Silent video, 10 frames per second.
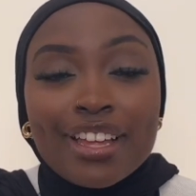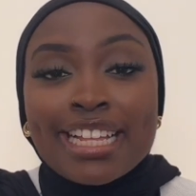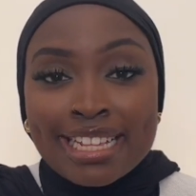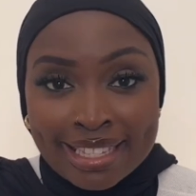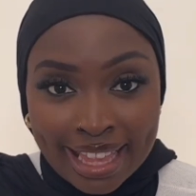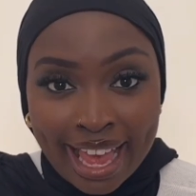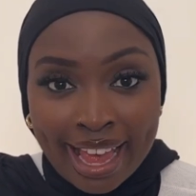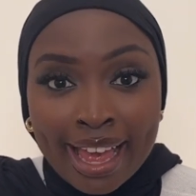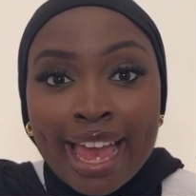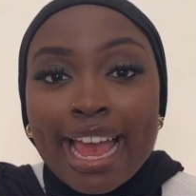It is there.
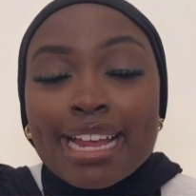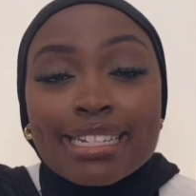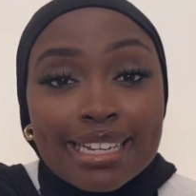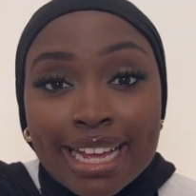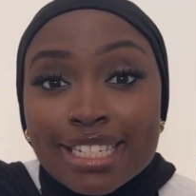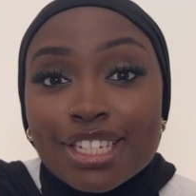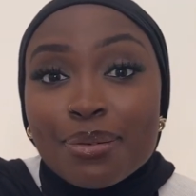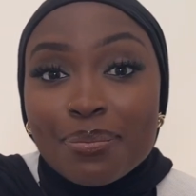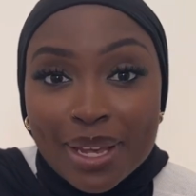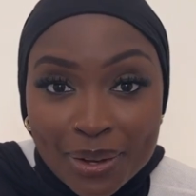It's nice to
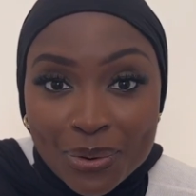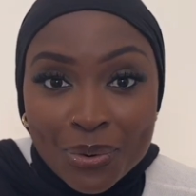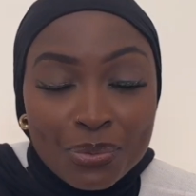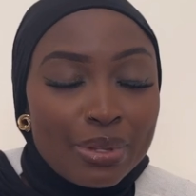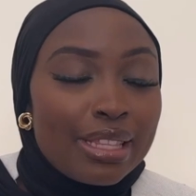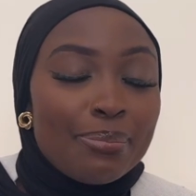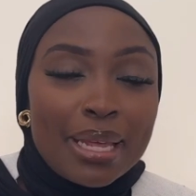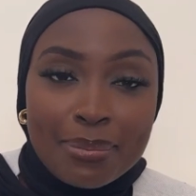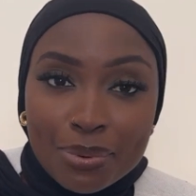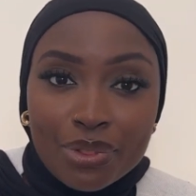mingle with the
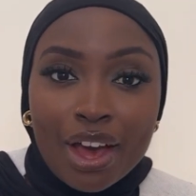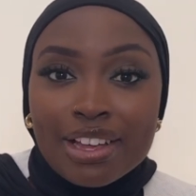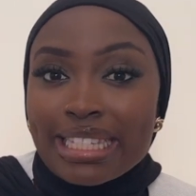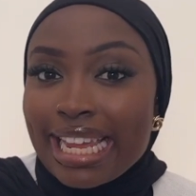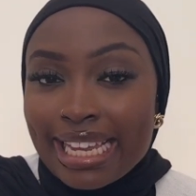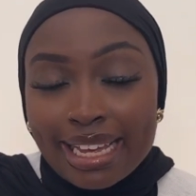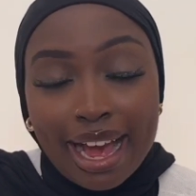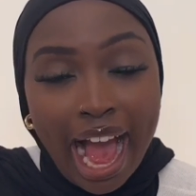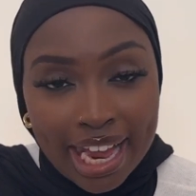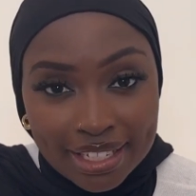people that are selling the
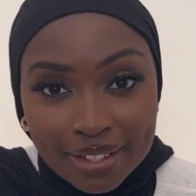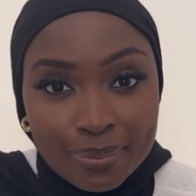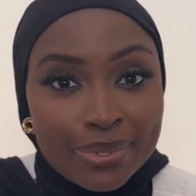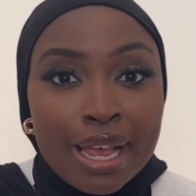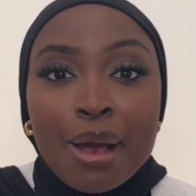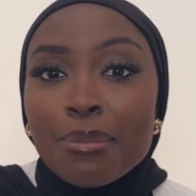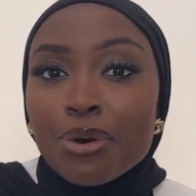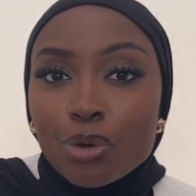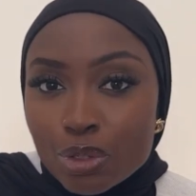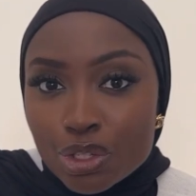items, but
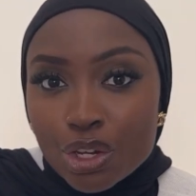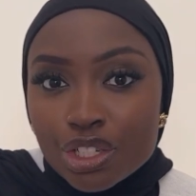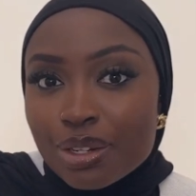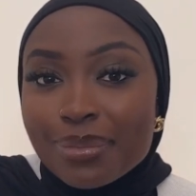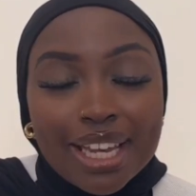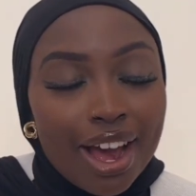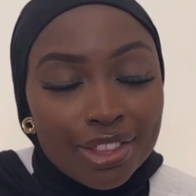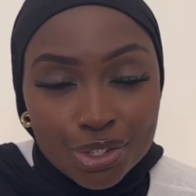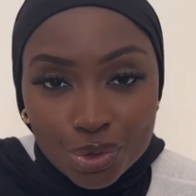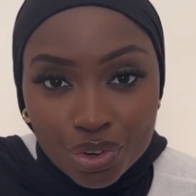also to meet other
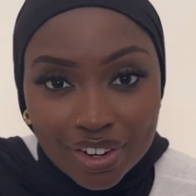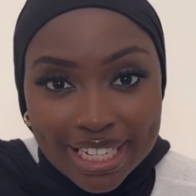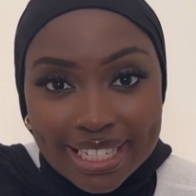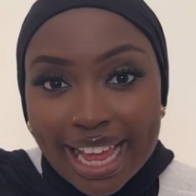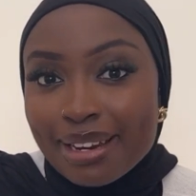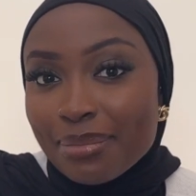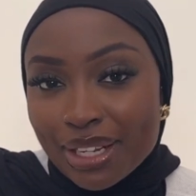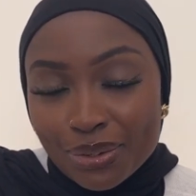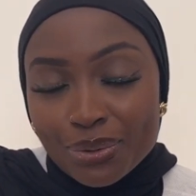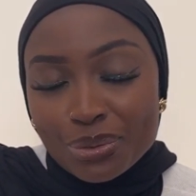tourists and
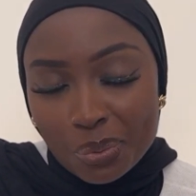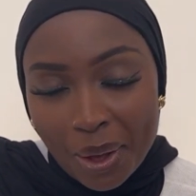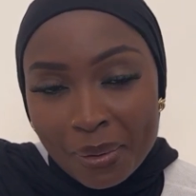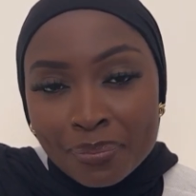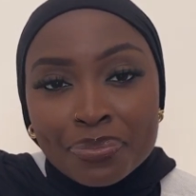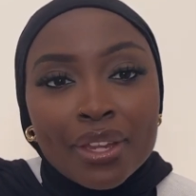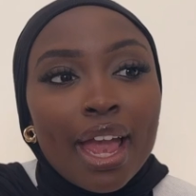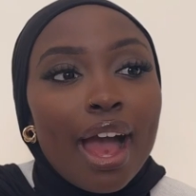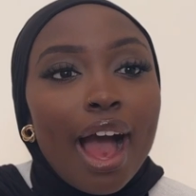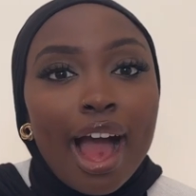mingle as well.
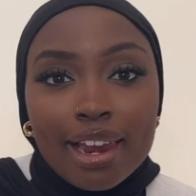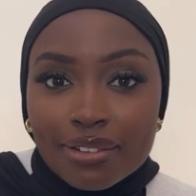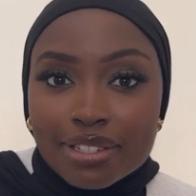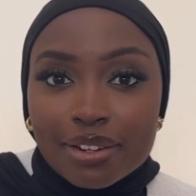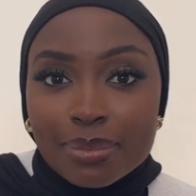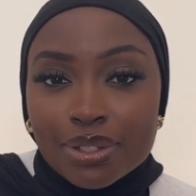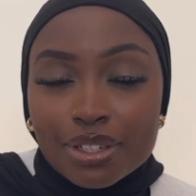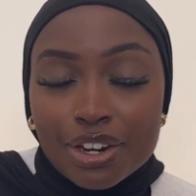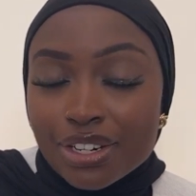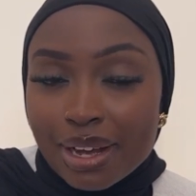I love
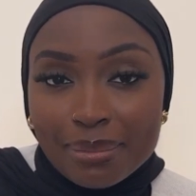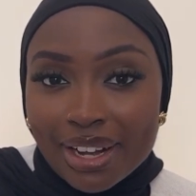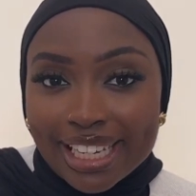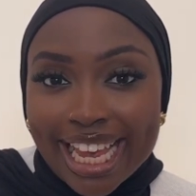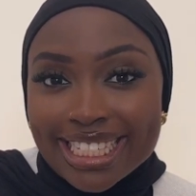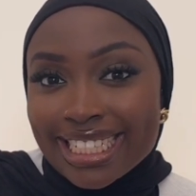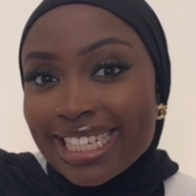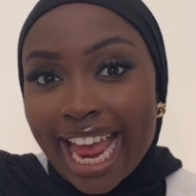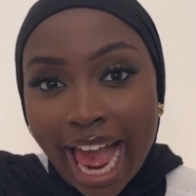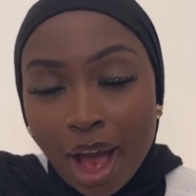Serekunda Market as a
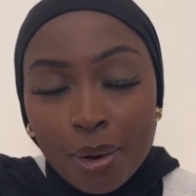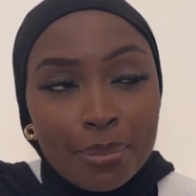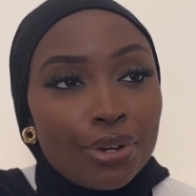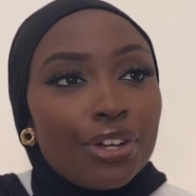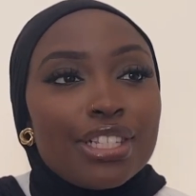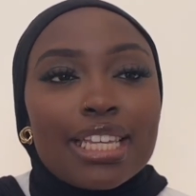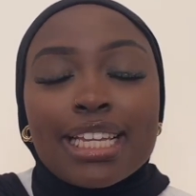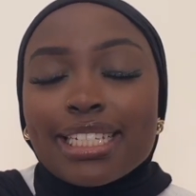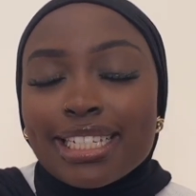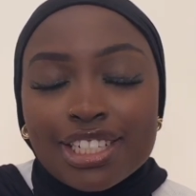day out because
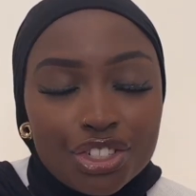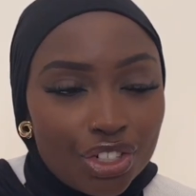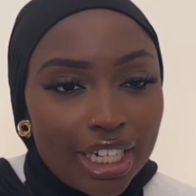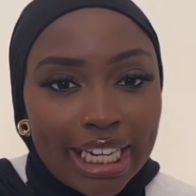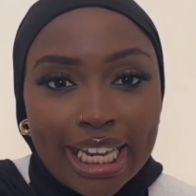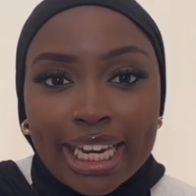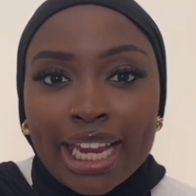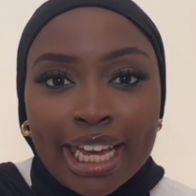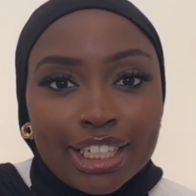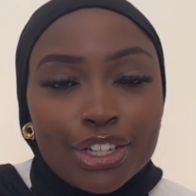it's literally
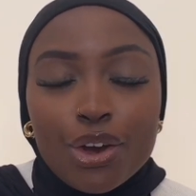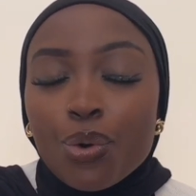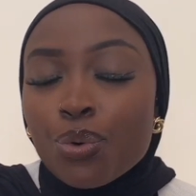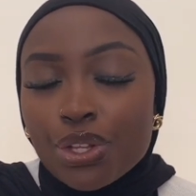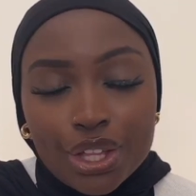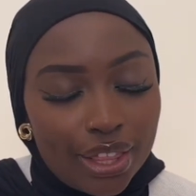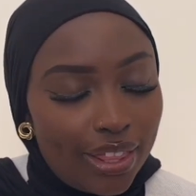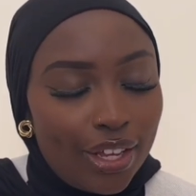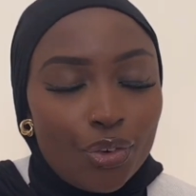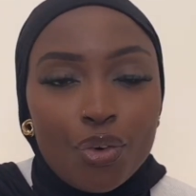like all you can
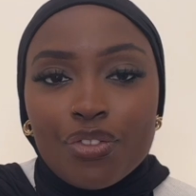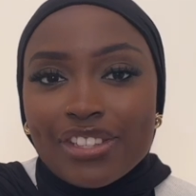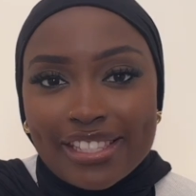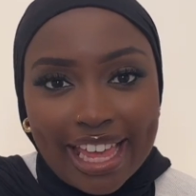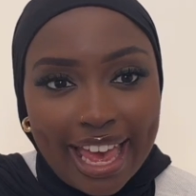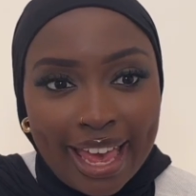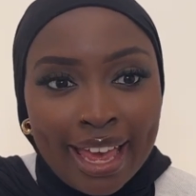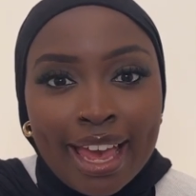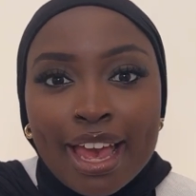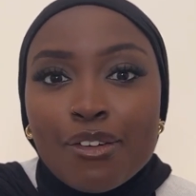think of is there.
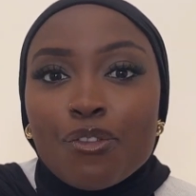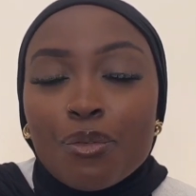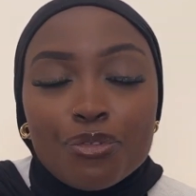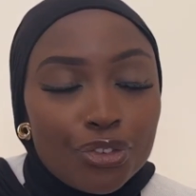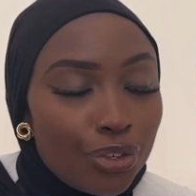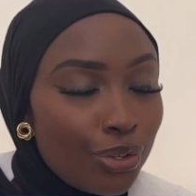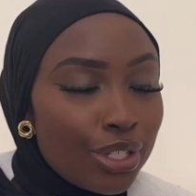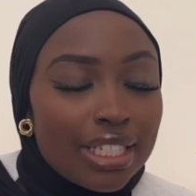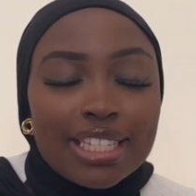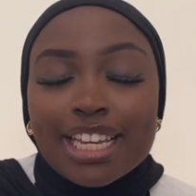From
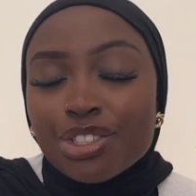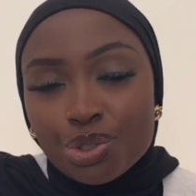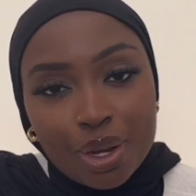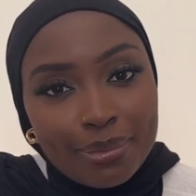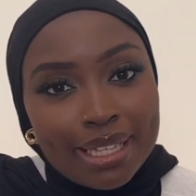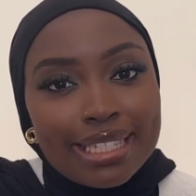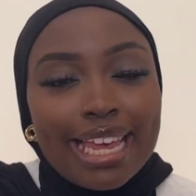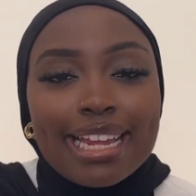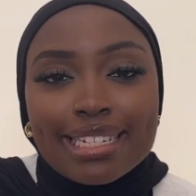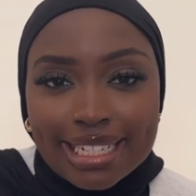food to enjoyment to
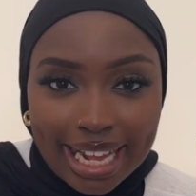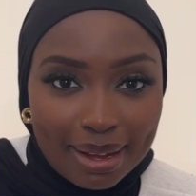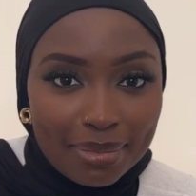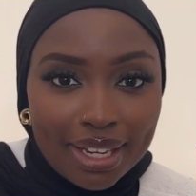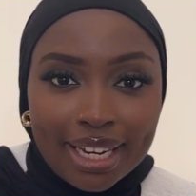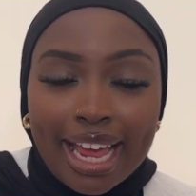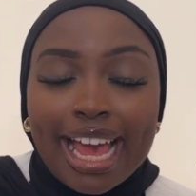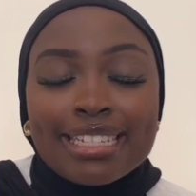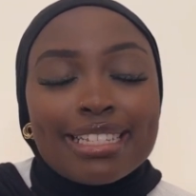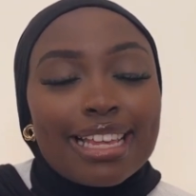entertainment,
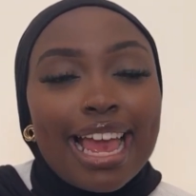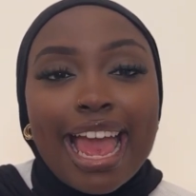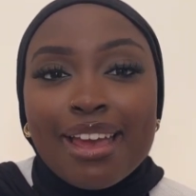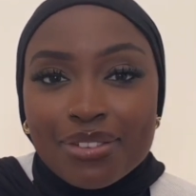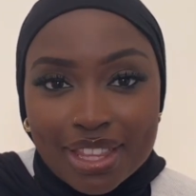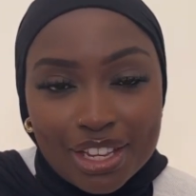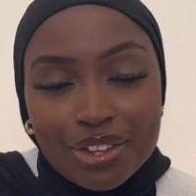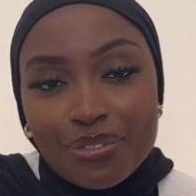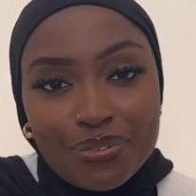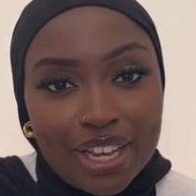it's everything you
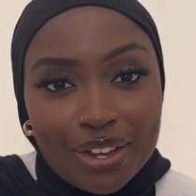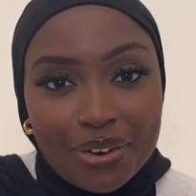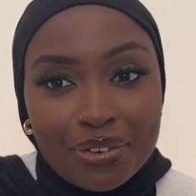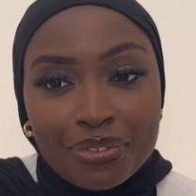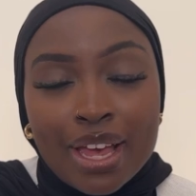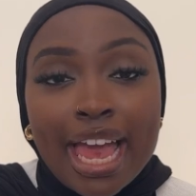can think of.